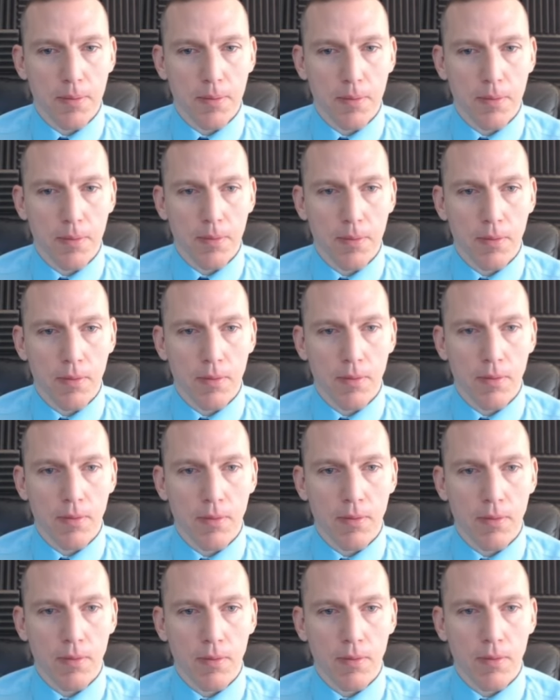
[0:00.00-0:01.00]

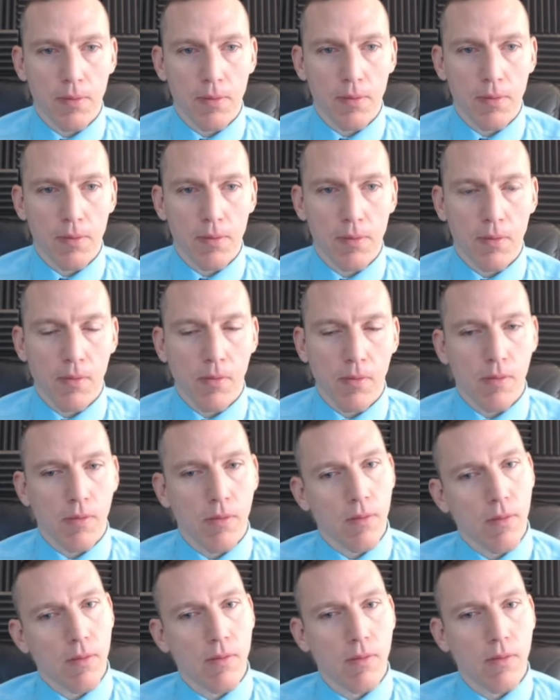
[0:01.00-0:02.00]

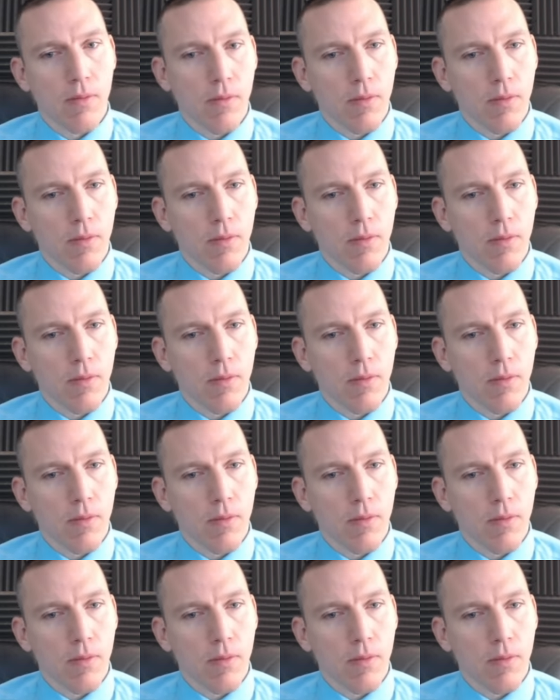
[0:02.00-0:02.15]
(no one is talking)